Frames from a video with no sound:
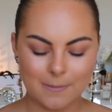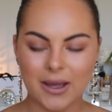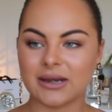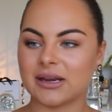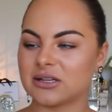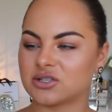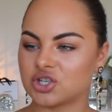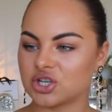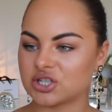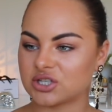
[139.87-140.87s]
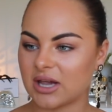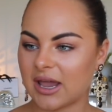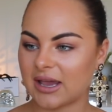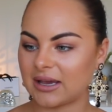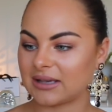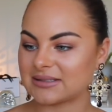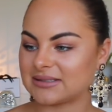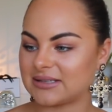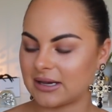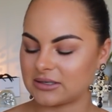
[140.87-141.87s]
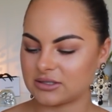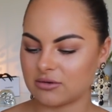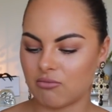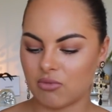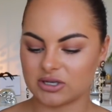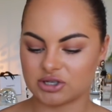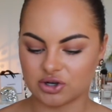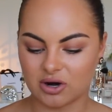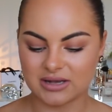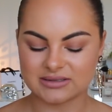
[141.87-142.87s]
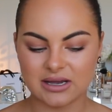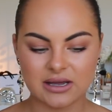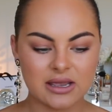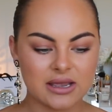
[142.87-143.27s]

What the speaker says: but it is just a standard moisturizer.